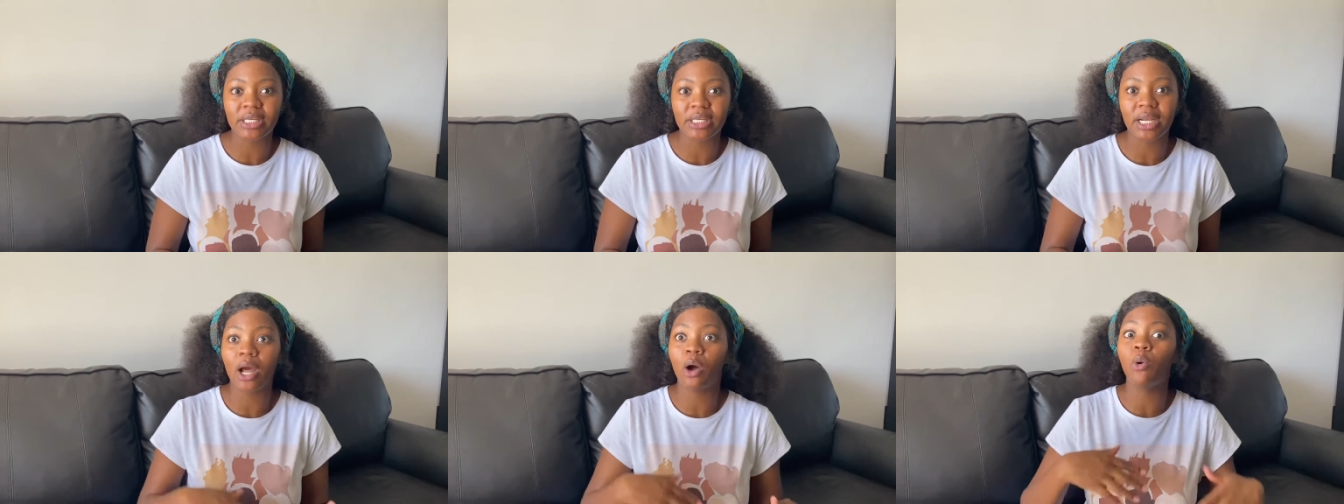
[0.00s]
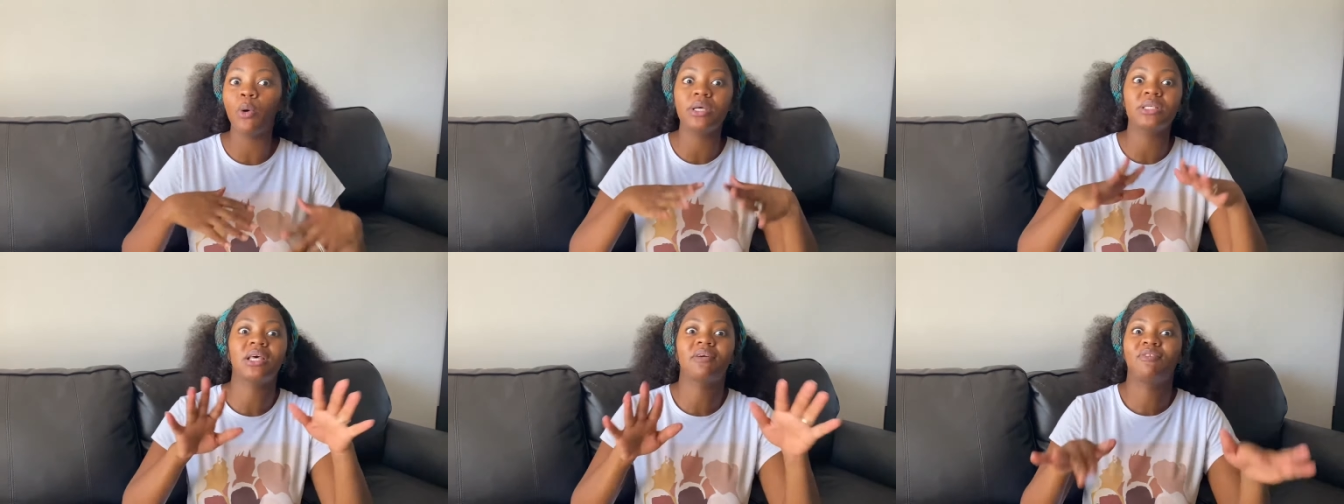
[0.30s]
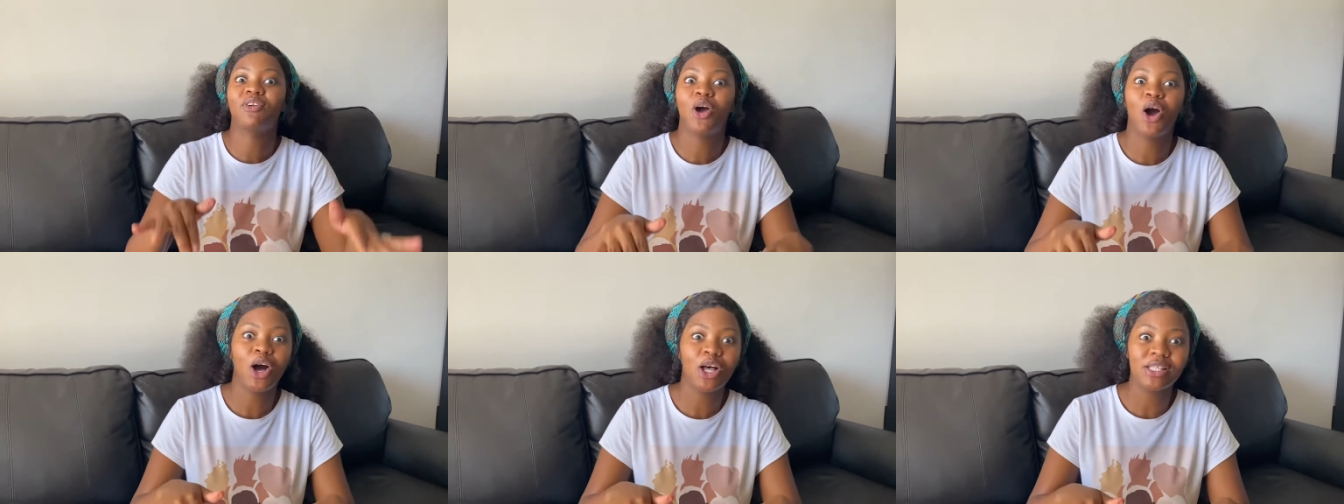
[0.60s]
and I always have
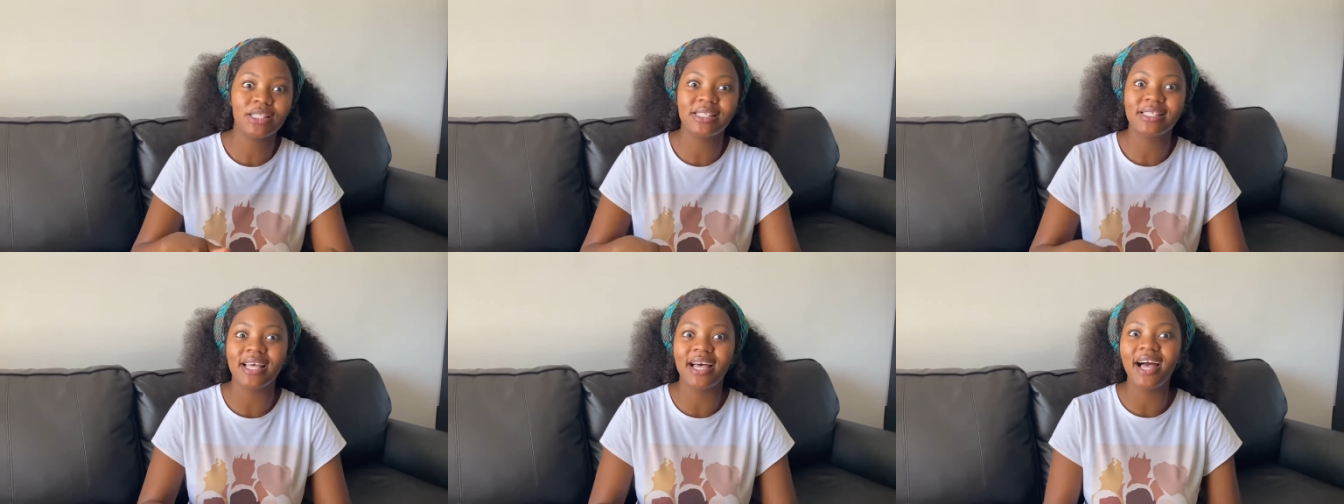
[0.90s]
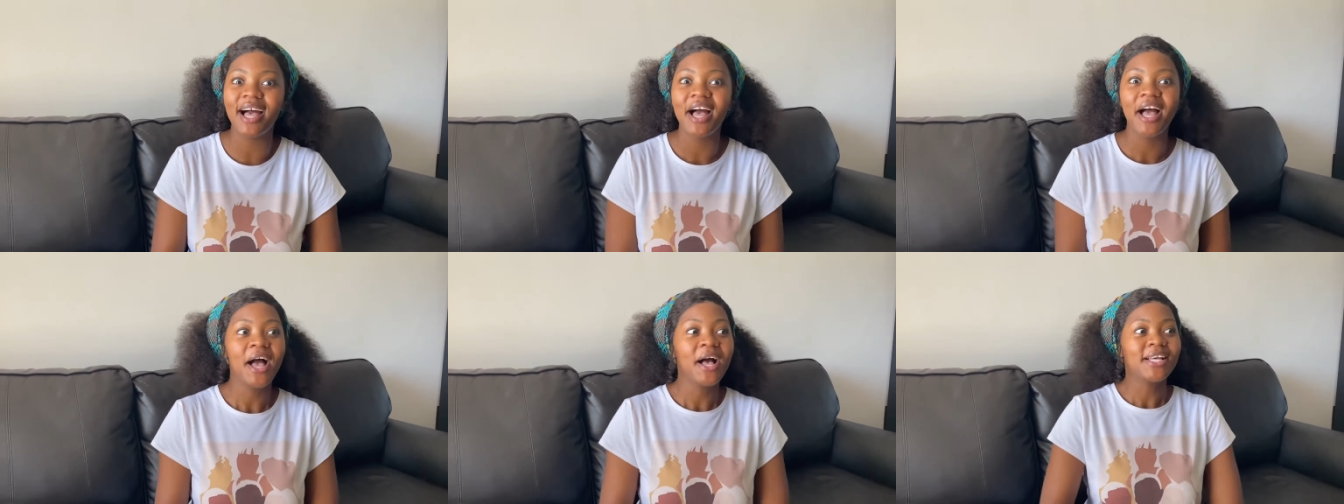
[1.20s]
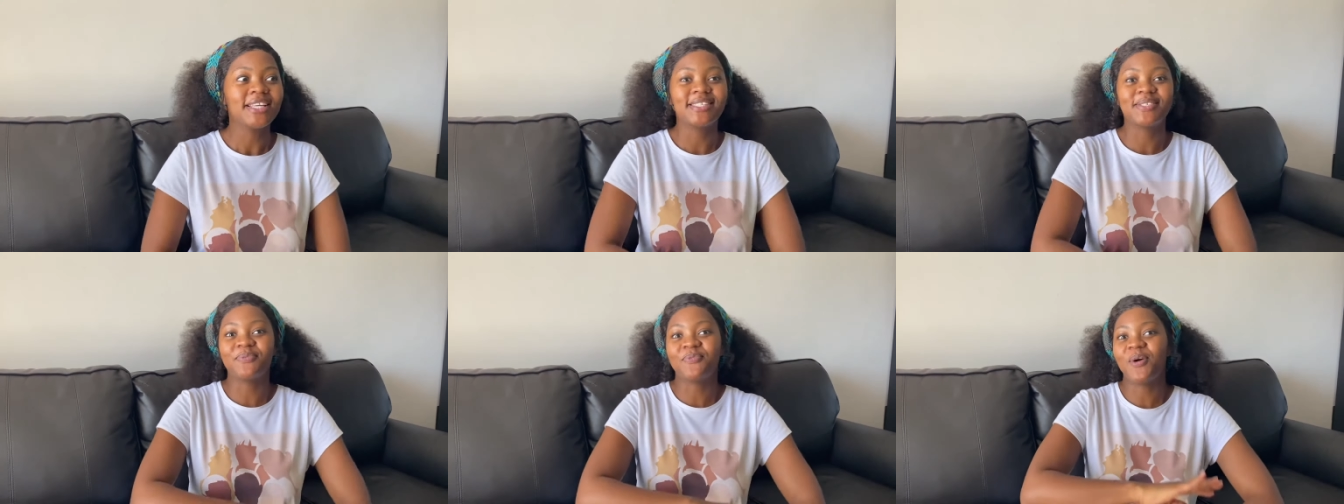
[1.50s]
an answer,
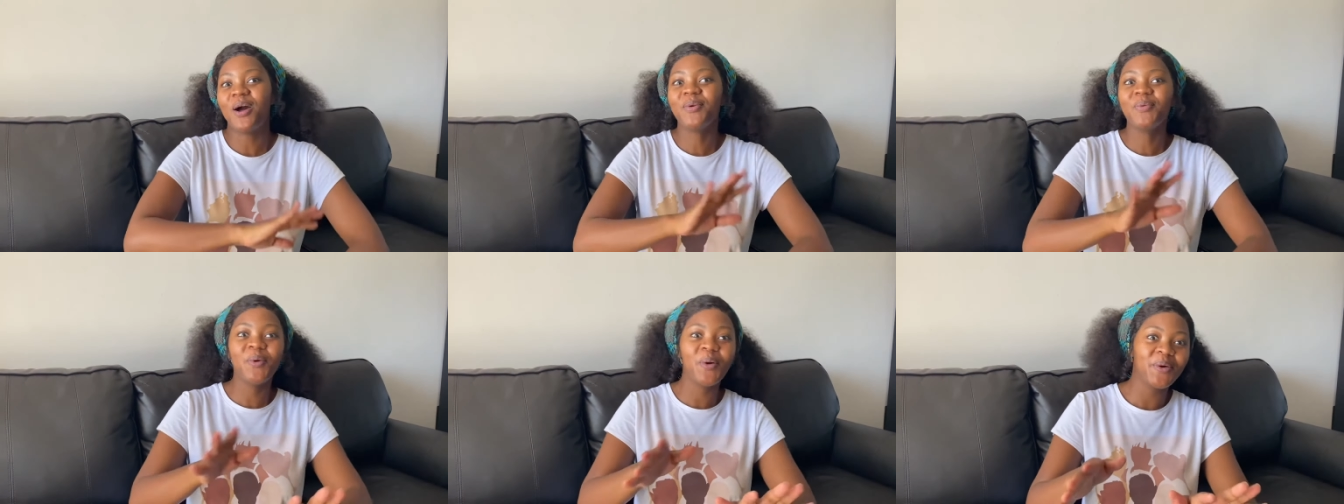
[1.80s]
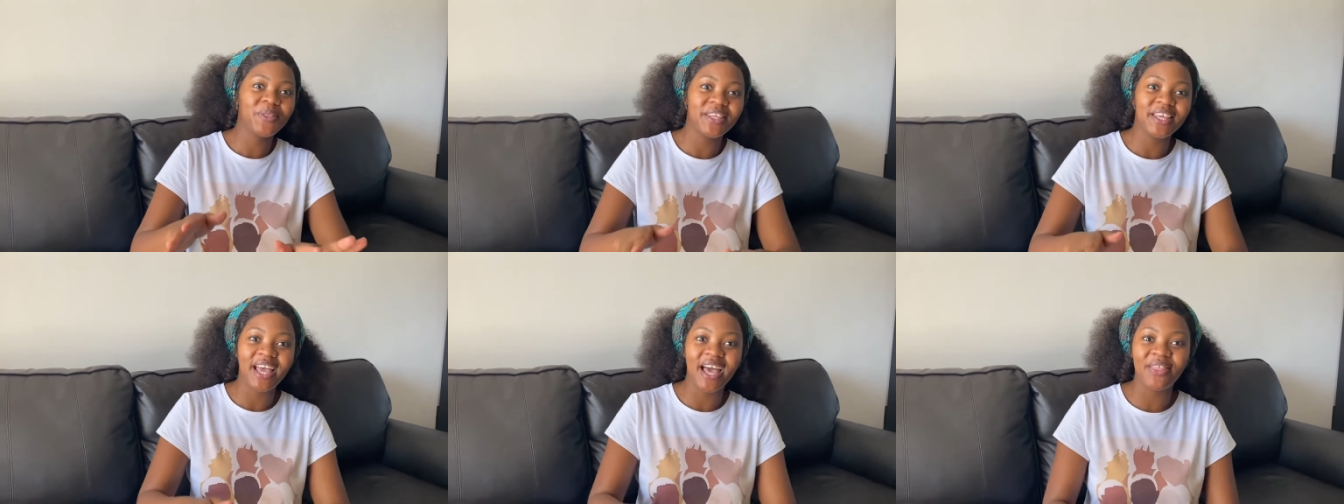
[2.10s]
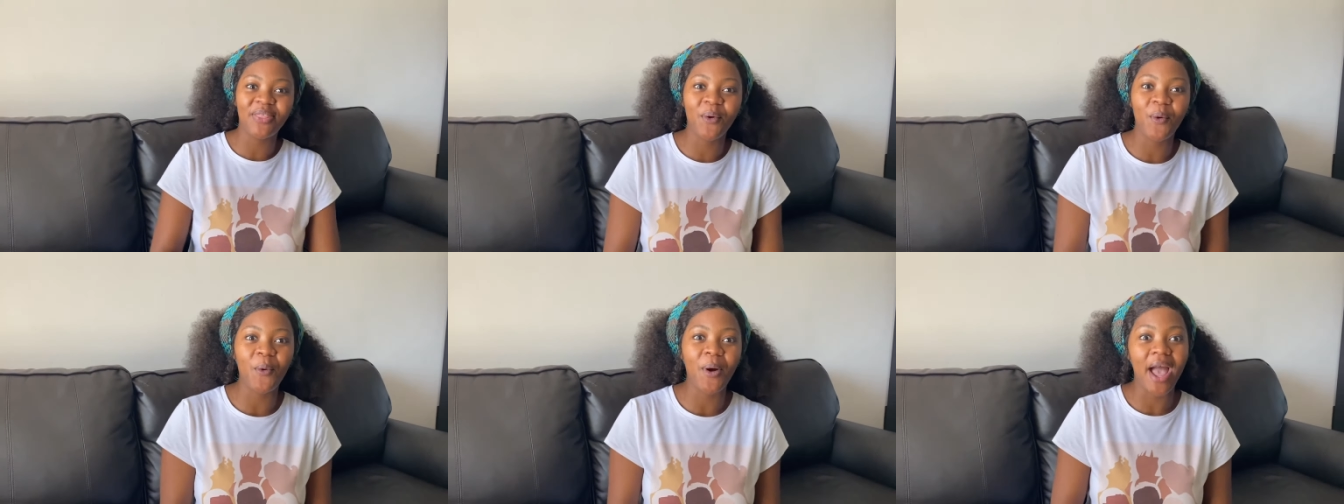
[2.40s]
so one way or the
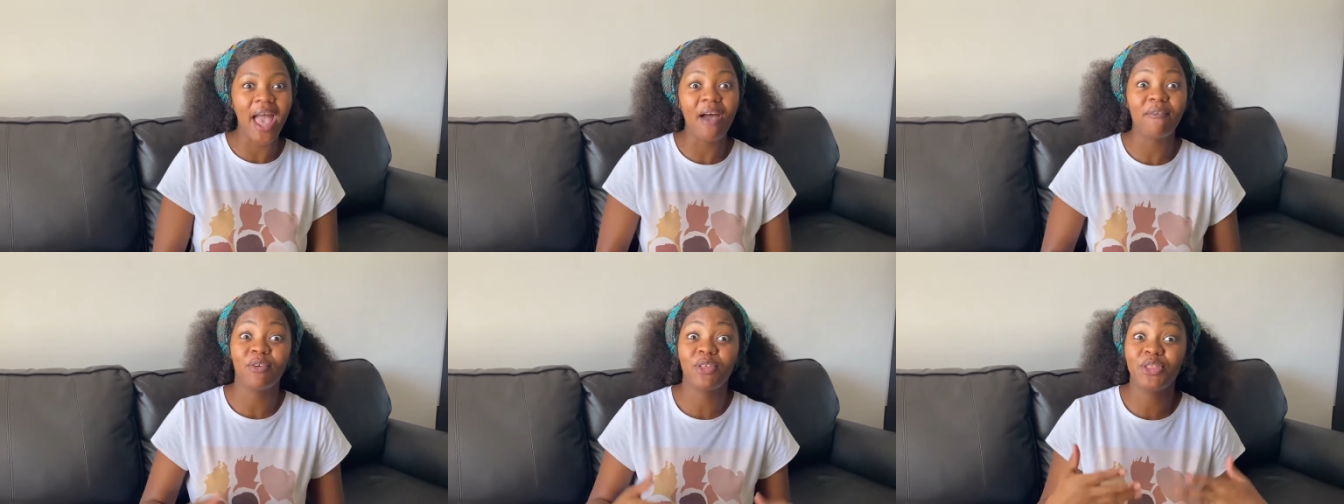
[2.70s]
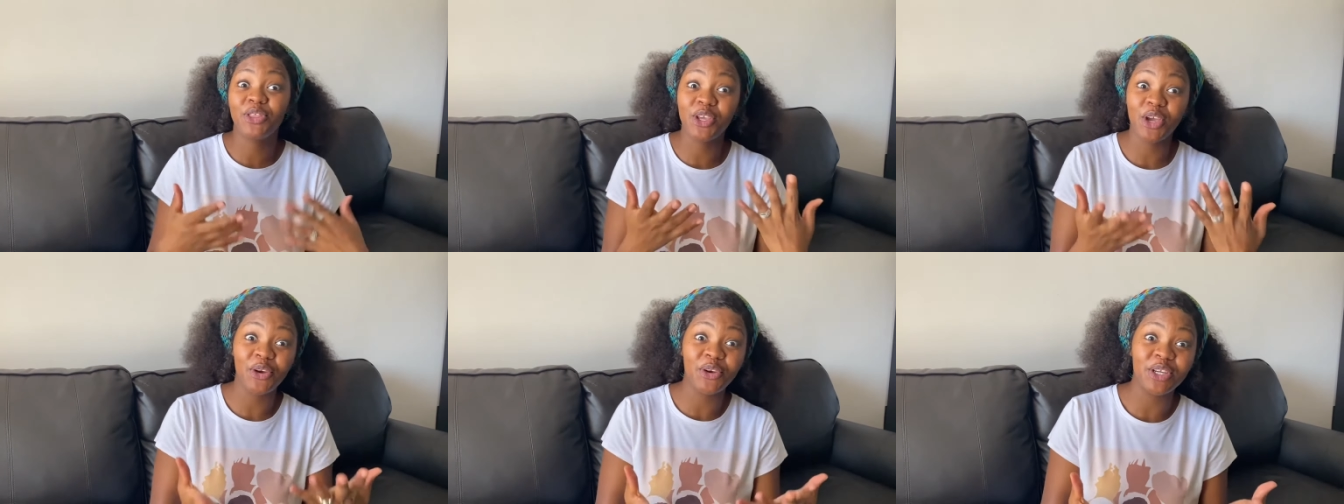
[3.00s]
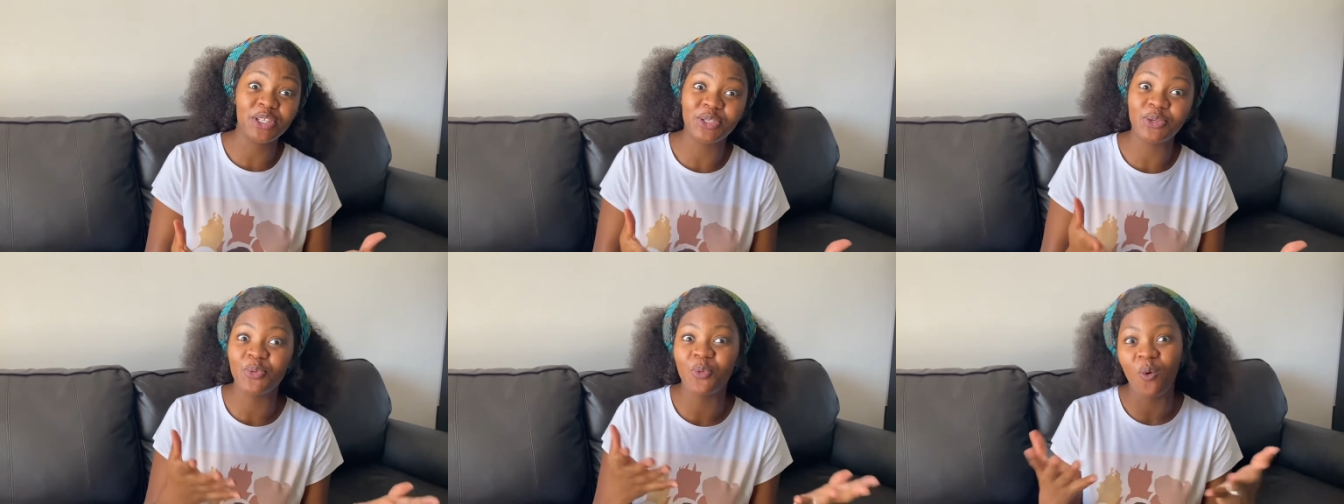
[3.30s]
other, or I have a
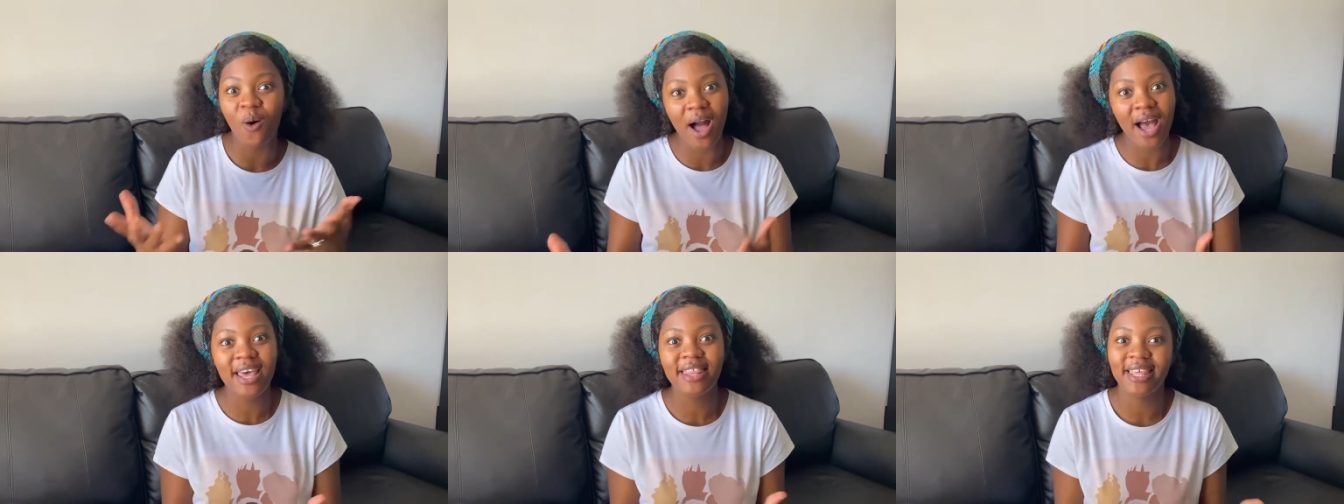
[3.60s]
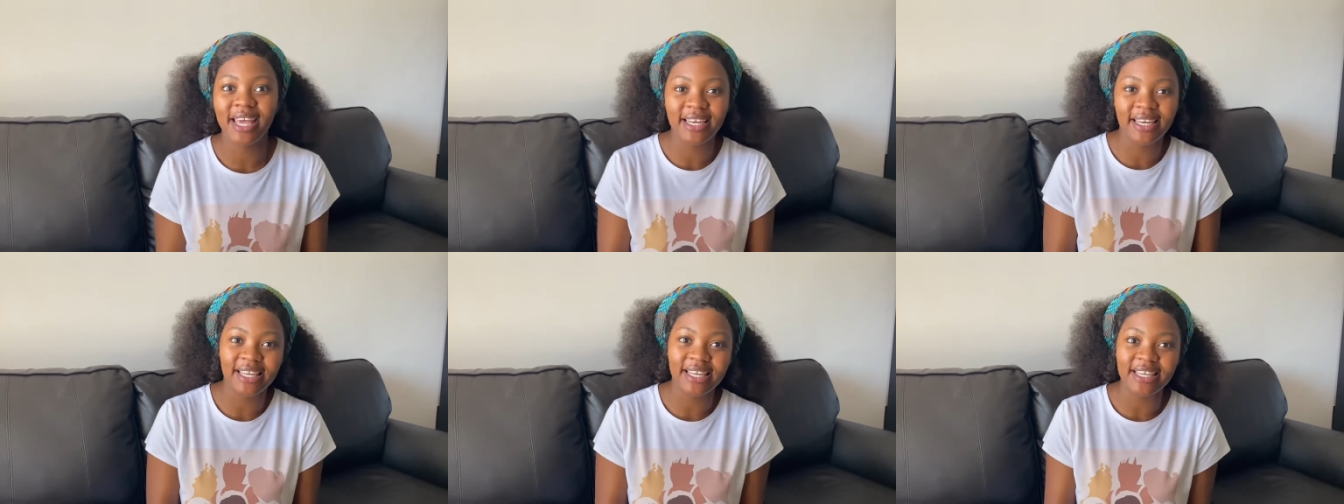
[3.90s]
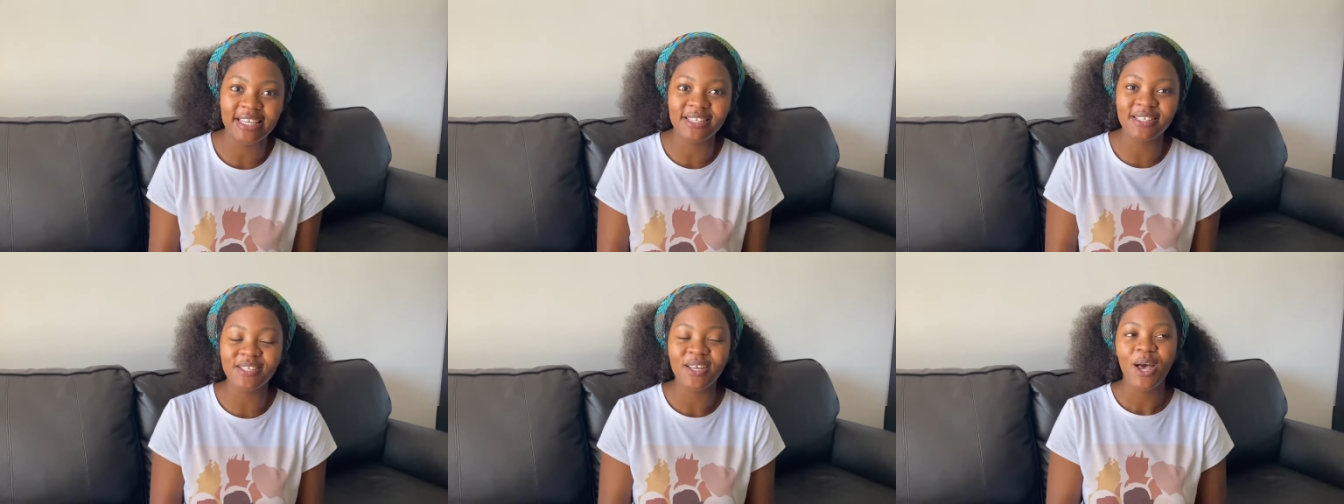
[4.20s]
theory to why that
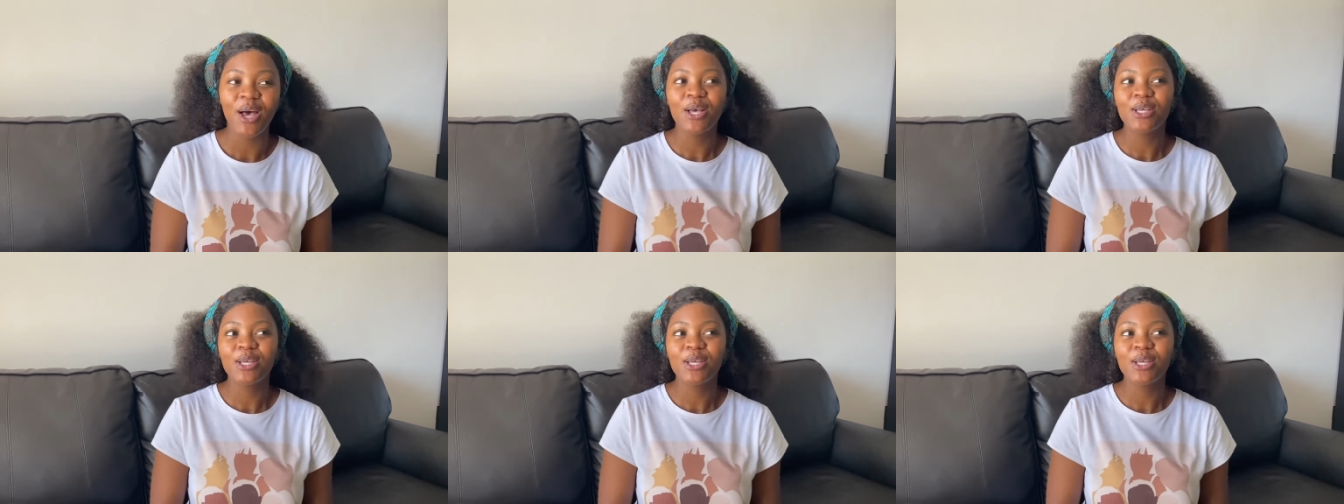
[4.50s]
is.